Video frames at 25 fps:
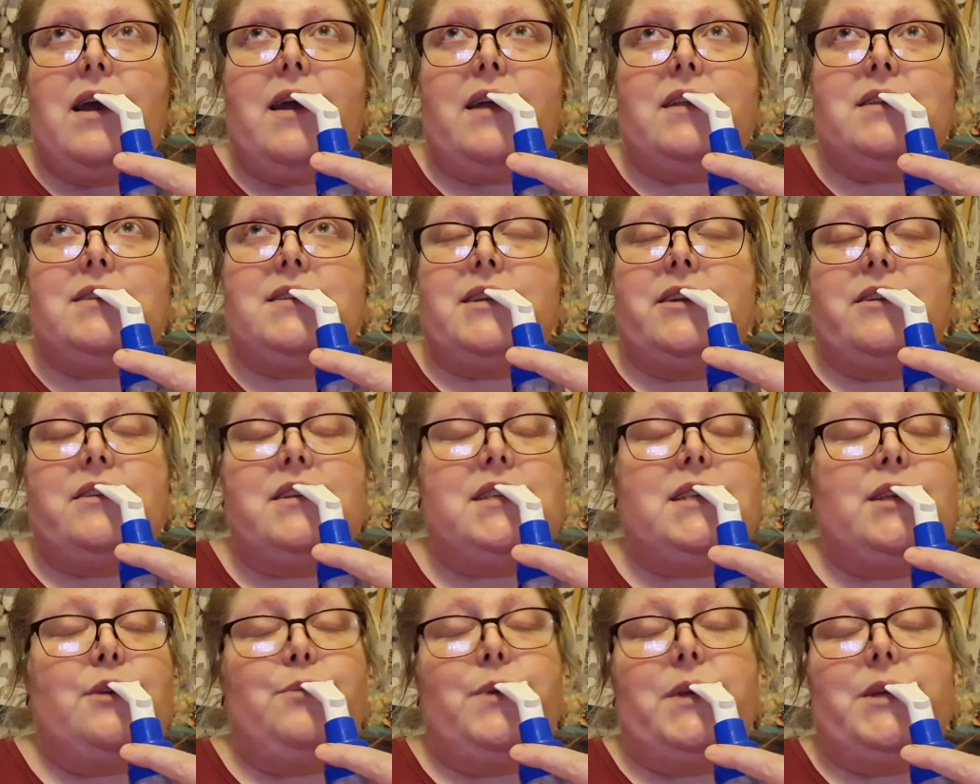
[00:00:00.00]
And
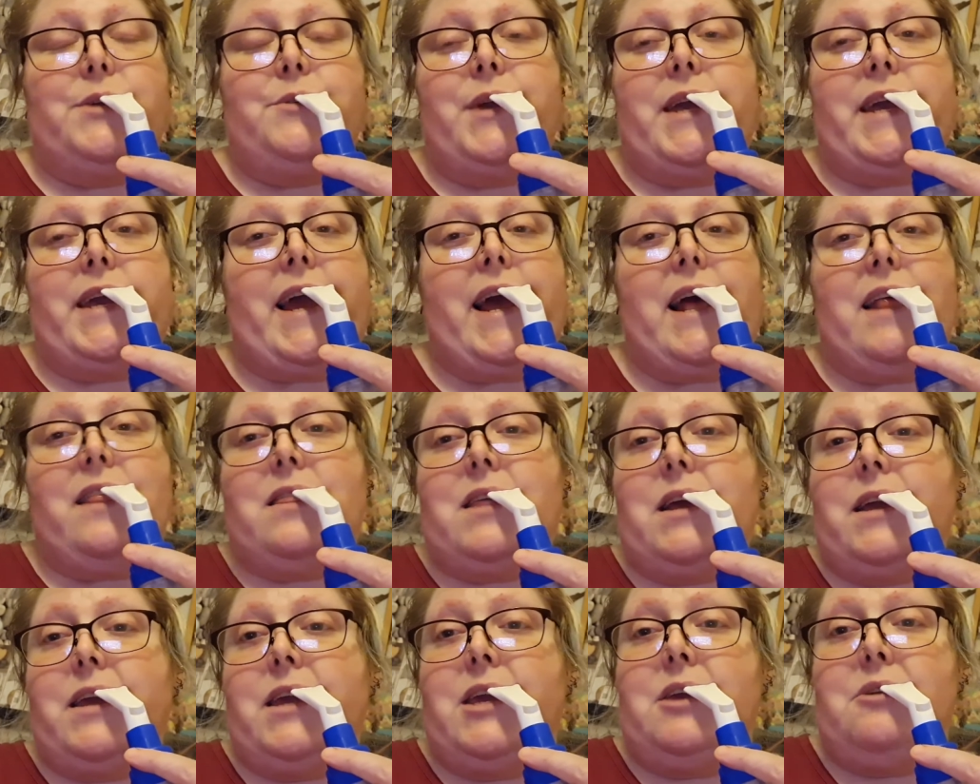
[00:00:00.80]
seriously, we can't
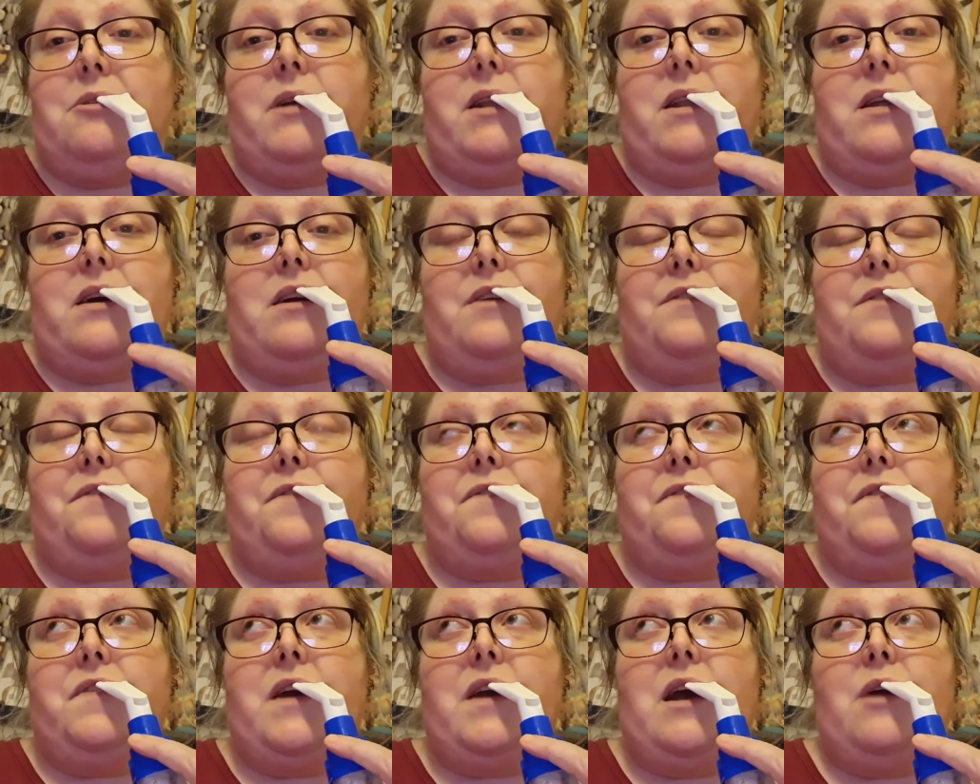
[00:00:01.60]
thank you enough.
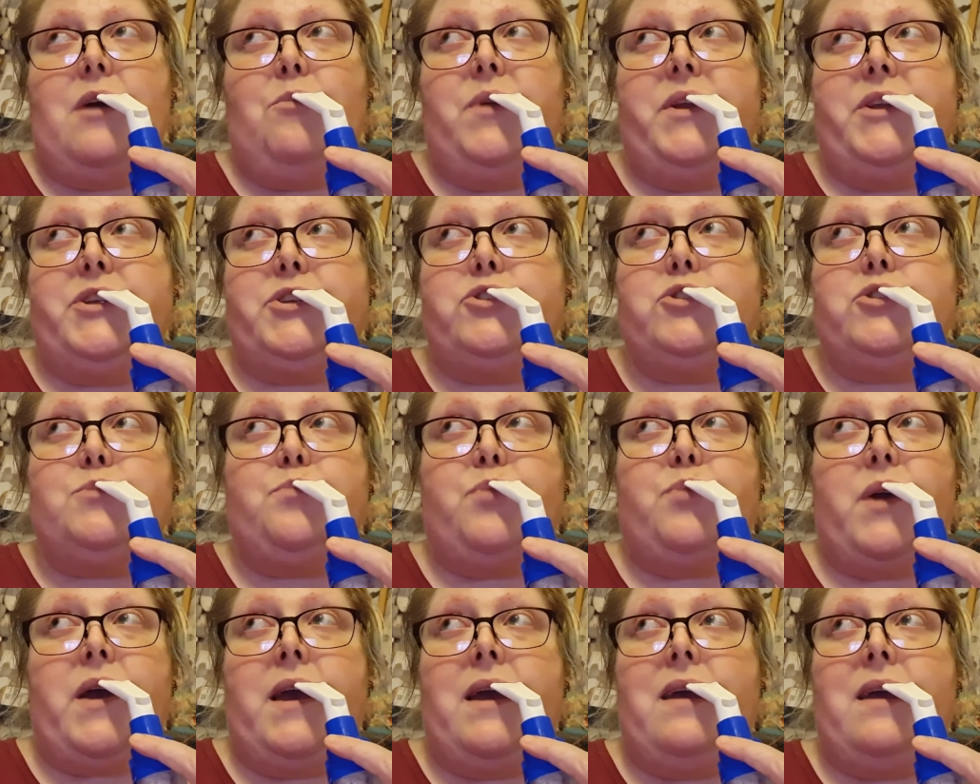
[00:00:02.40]
And we
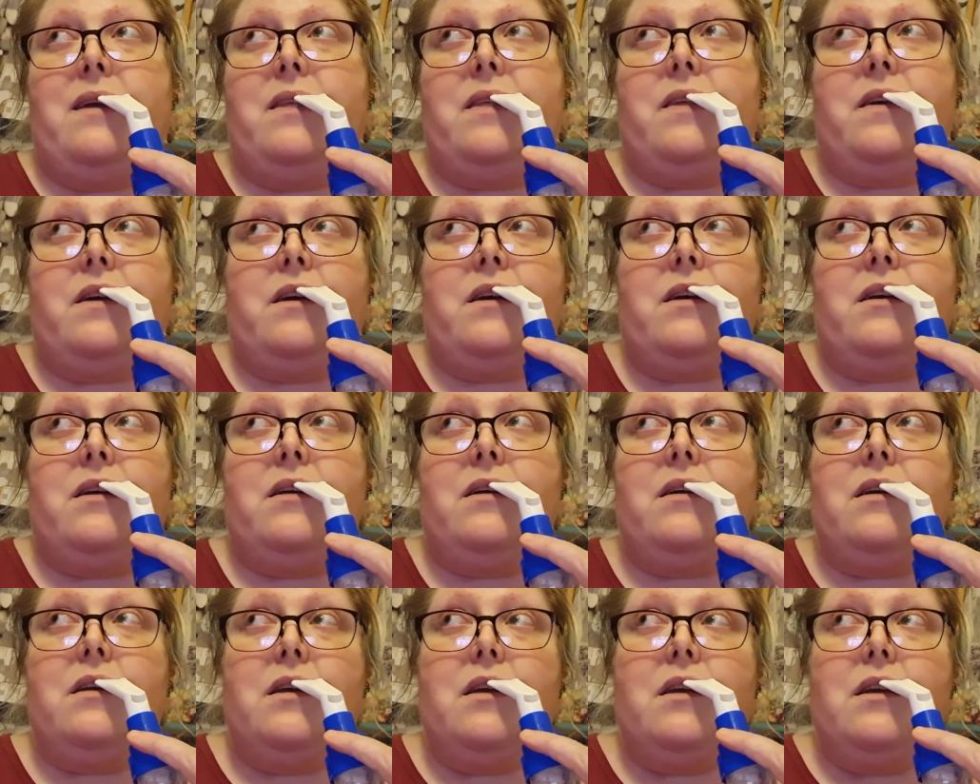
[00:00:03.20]
just pray that
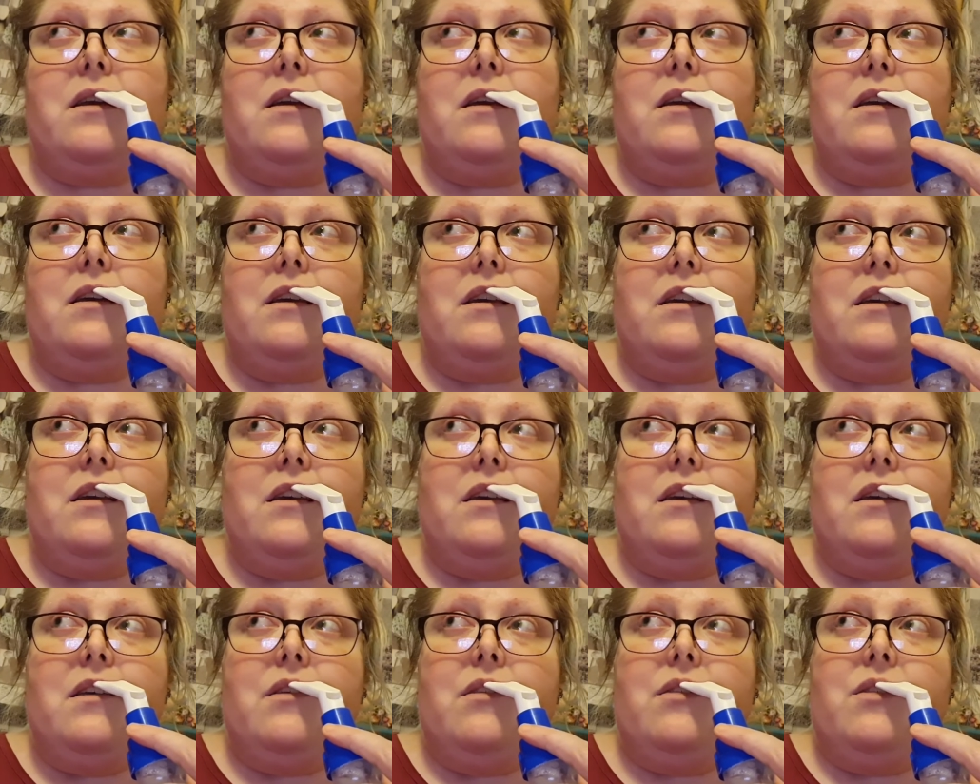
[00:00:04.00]

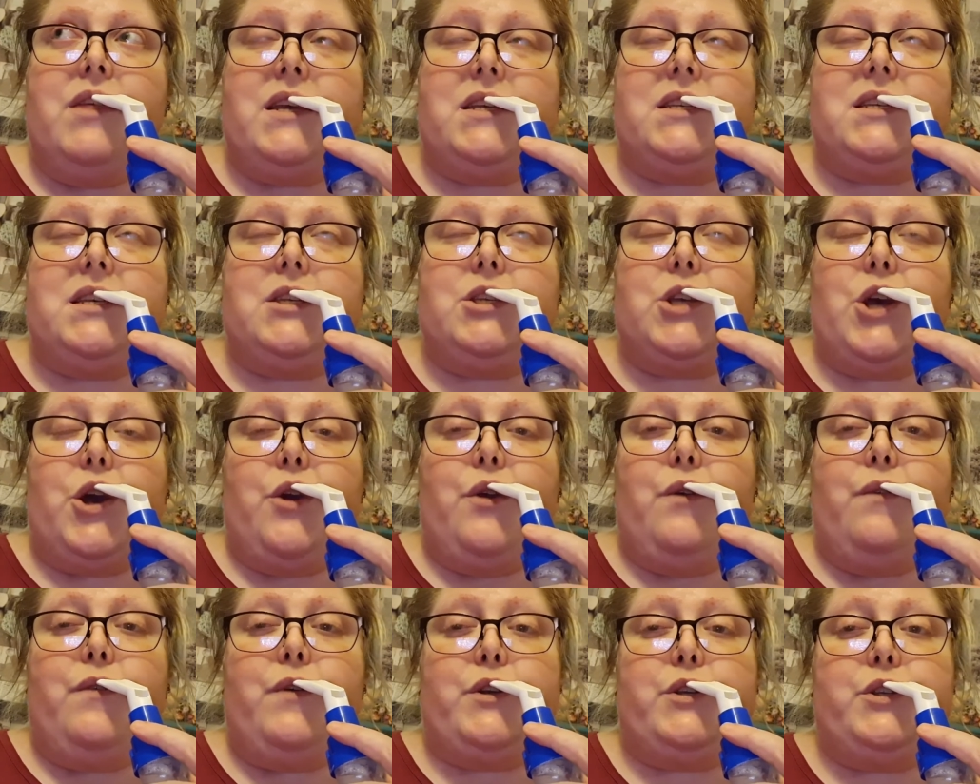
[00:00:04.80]
this is
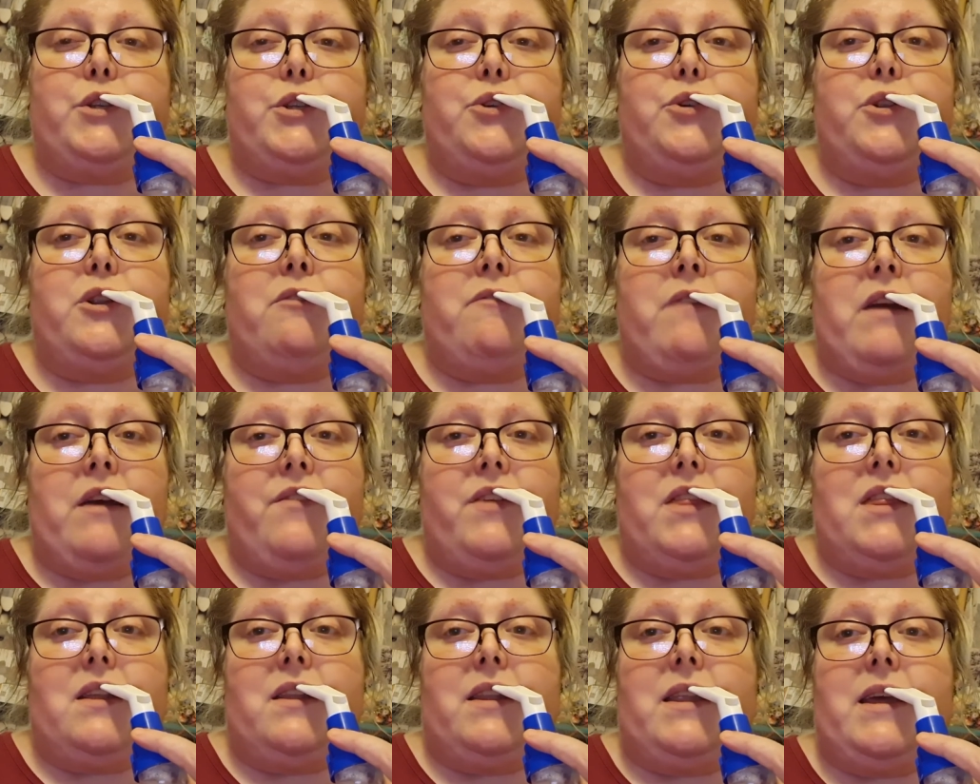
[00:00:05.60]
over sooner
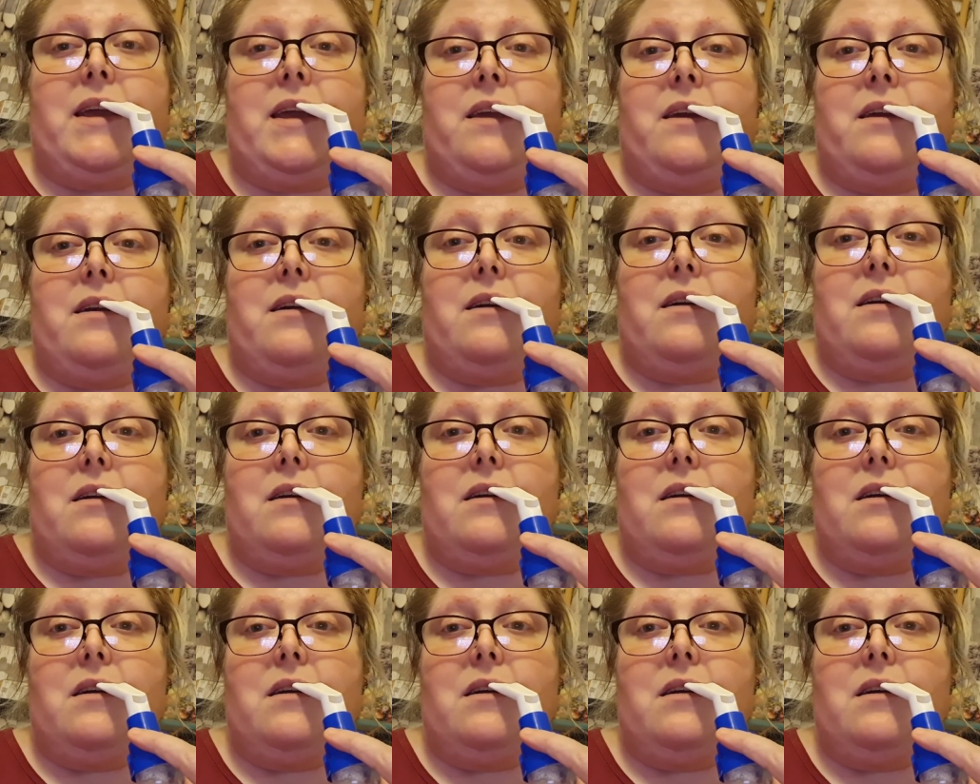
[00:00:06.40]
rather than later,